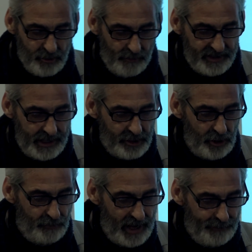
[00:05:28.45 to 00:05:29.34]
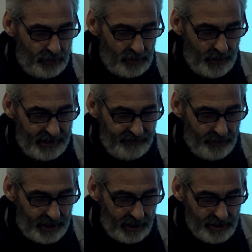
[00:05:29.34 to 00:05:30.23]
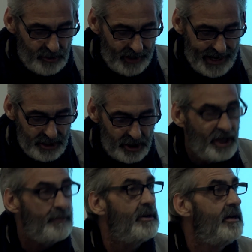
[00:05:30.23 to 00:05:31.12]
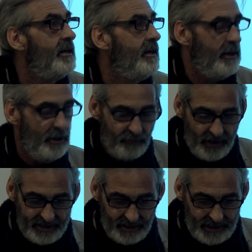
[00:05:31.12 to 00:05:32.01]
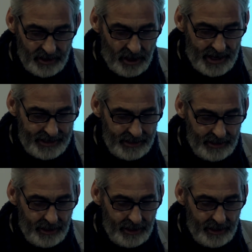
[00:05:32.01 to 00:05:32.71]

represent two people who had a very close relationship and who've recently died,